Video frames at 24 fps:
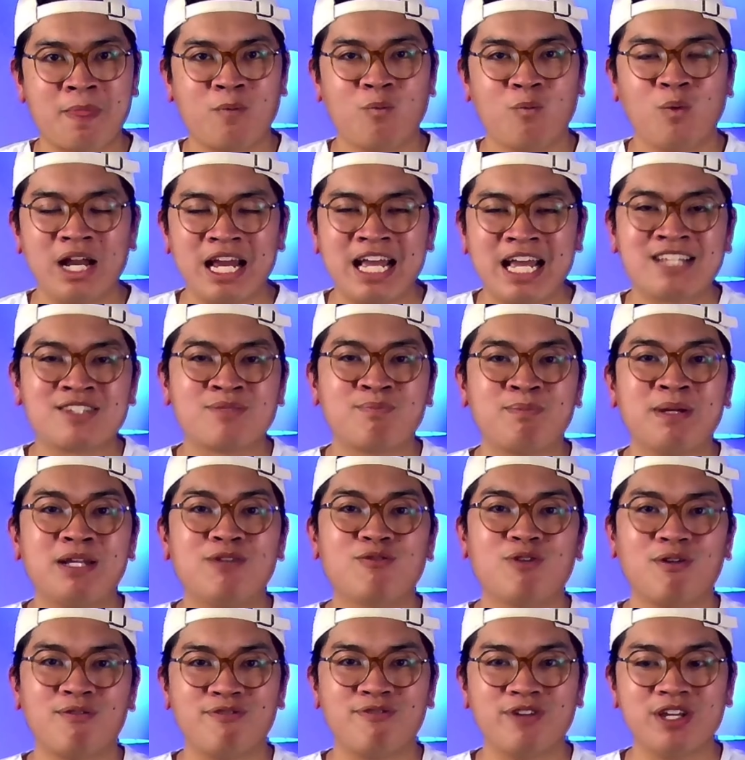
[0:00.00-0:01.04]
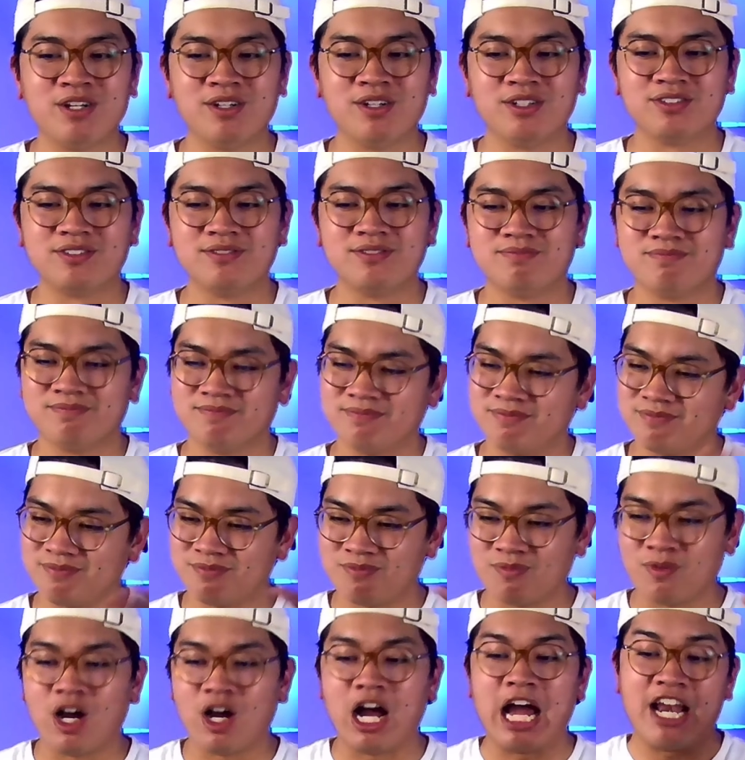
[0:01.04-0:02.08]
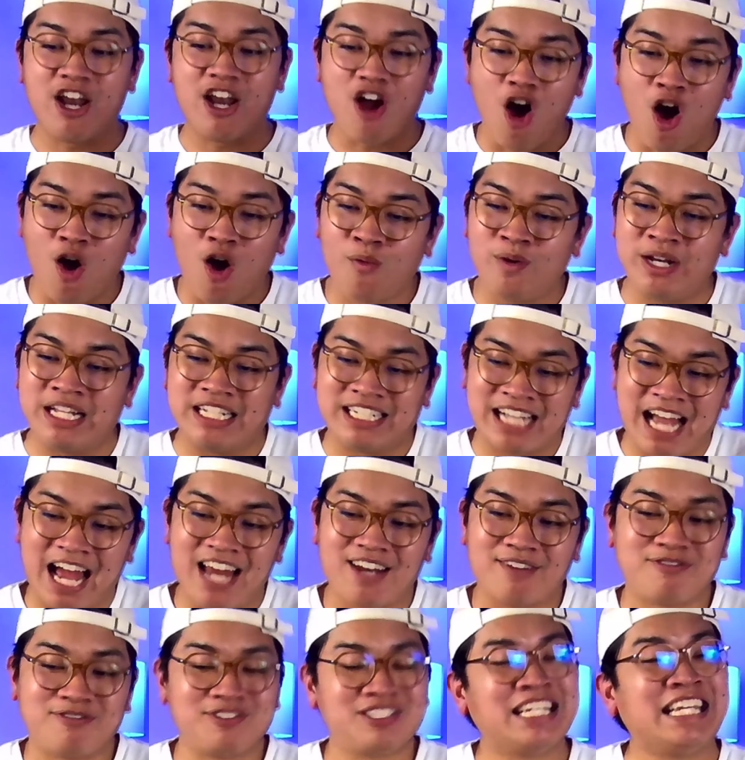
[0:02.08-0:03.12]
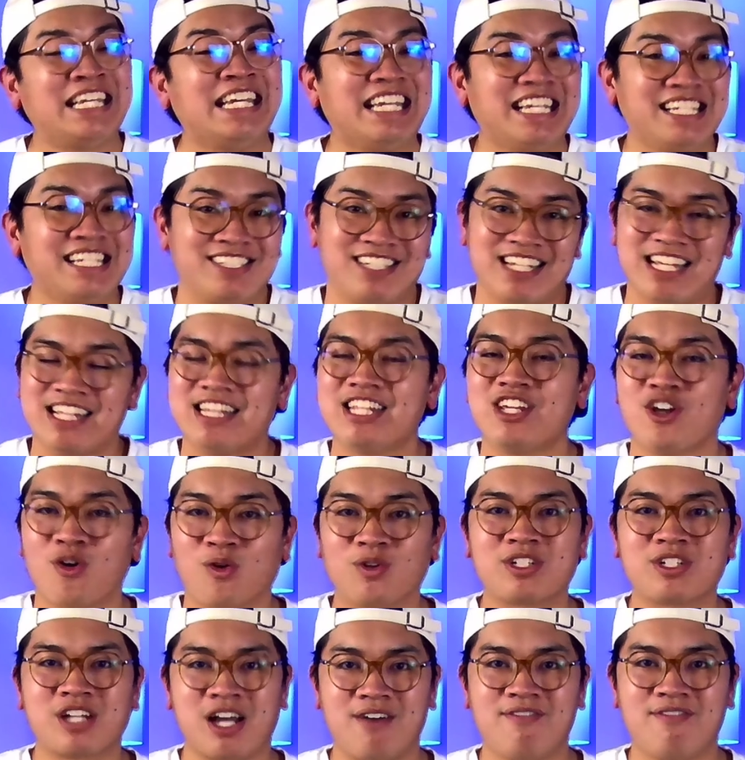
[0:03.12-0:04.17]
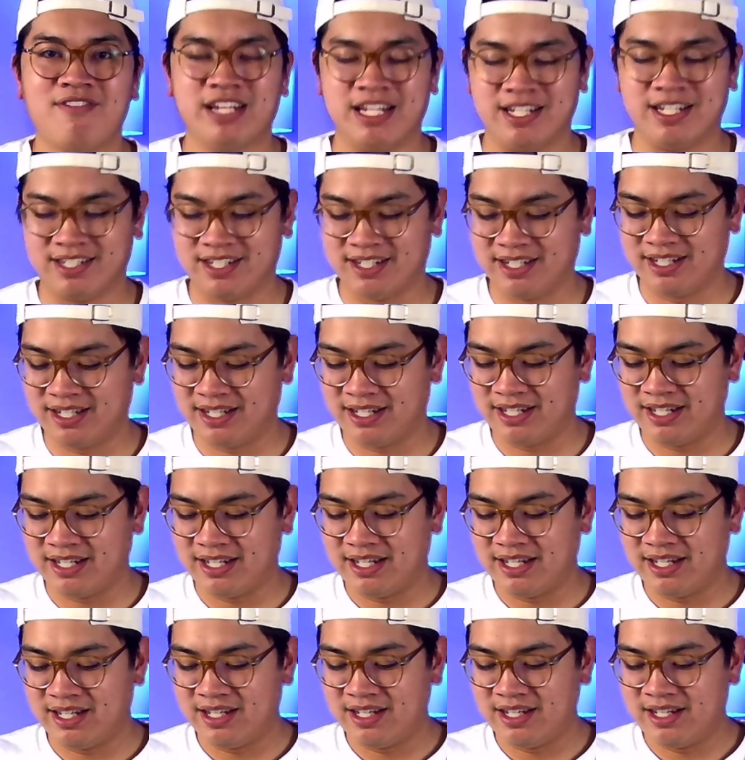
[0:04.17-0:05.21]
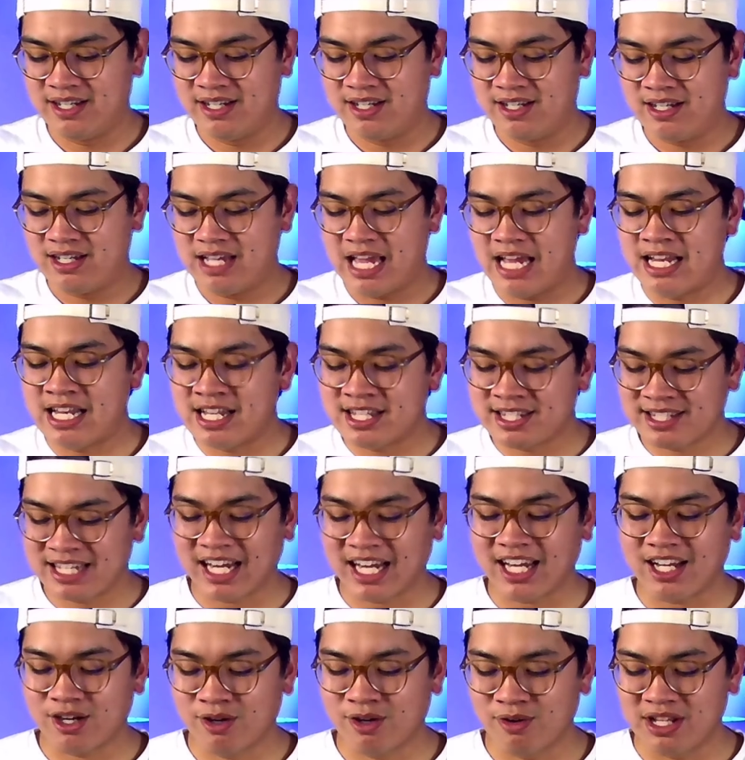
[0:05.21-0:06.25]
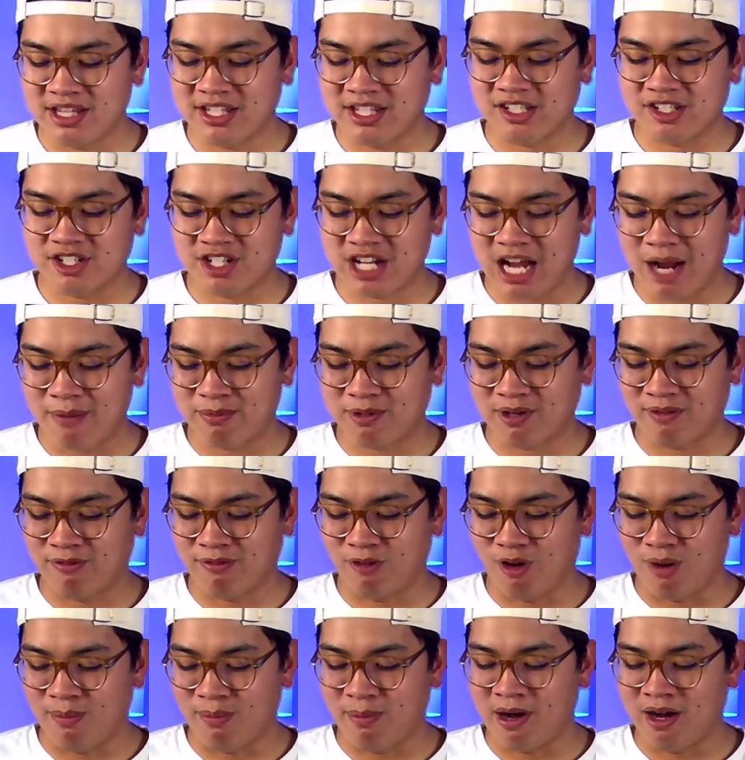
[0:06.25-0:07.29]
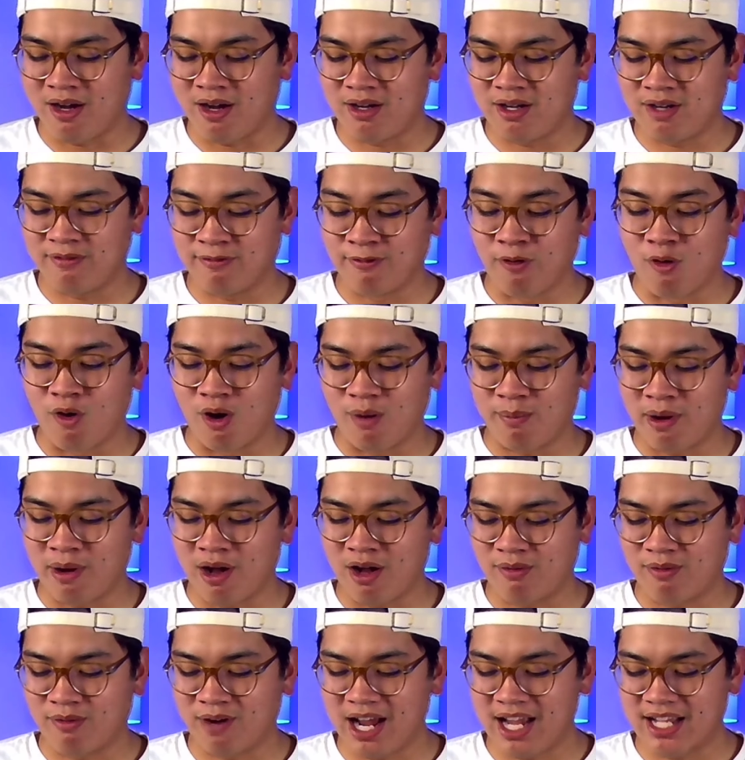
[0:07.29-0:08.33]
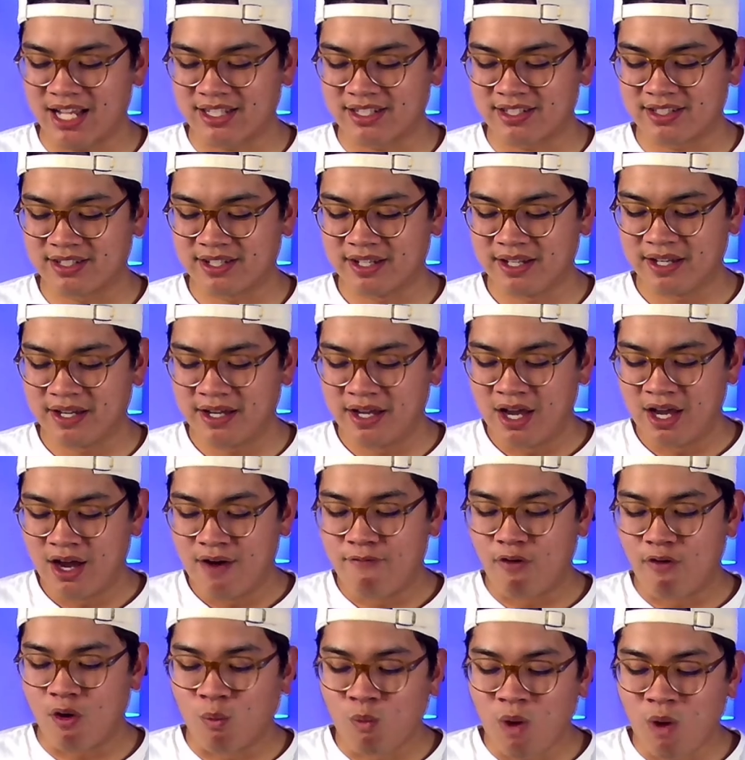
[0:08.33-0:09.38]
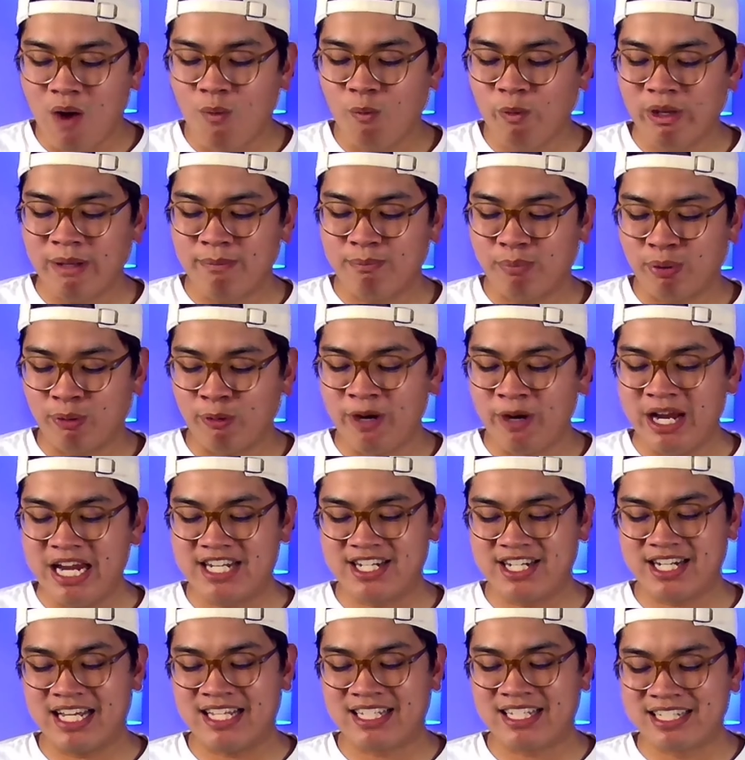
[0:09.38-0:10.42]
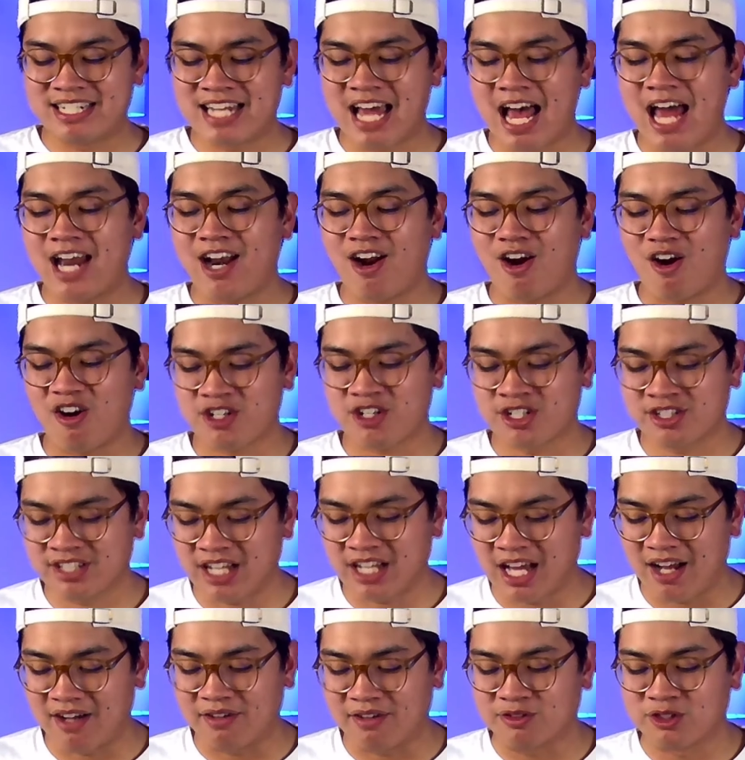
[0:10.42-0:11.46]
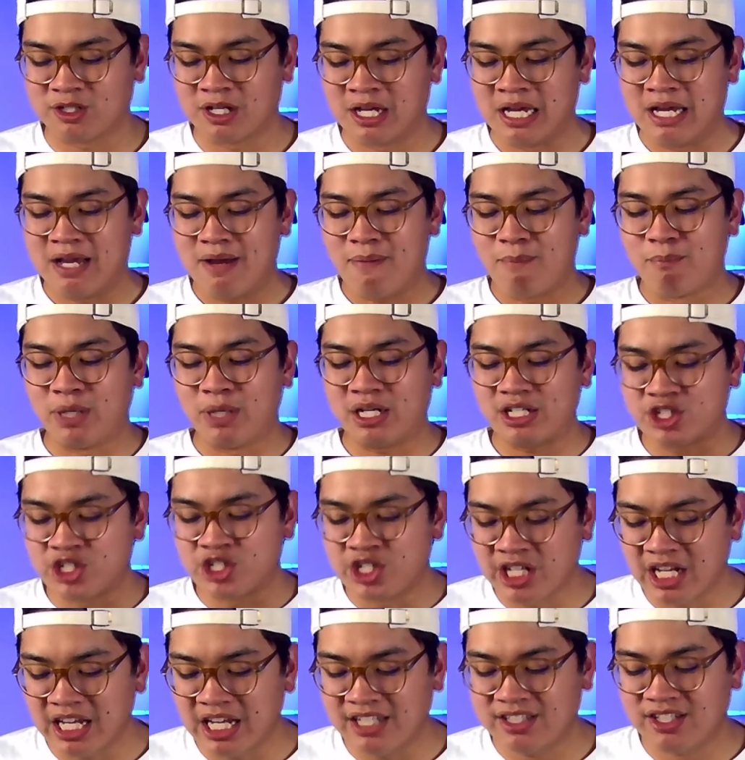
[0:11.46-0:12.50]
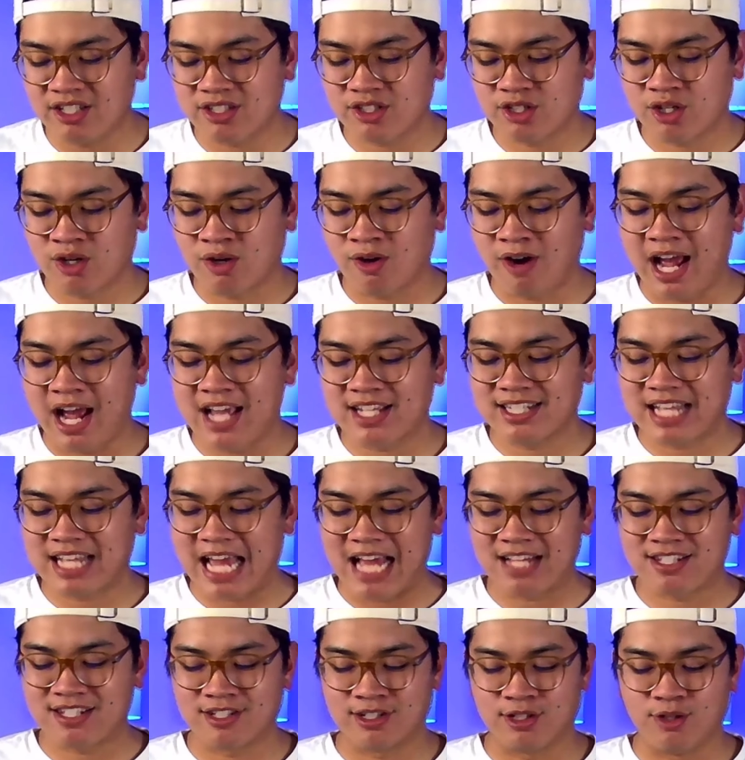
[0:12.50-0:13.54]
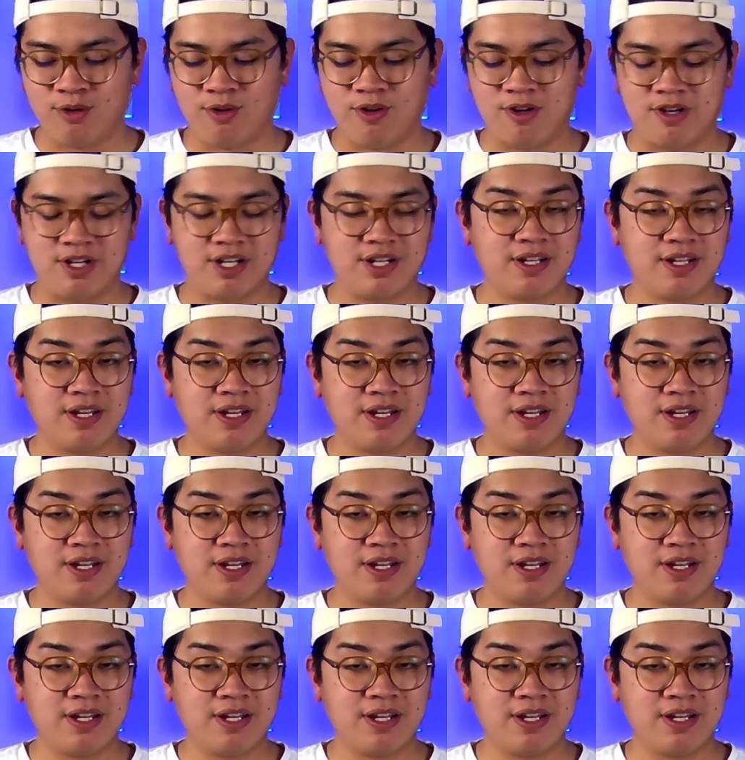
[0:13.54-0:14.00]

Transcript: what has been revealed and already kind of teased in the old covenant. And in 2 Corinthians chapter 4 Paul, 4, Paul writes, For what we preach is not ourselves, but Jesus Christ as Lord,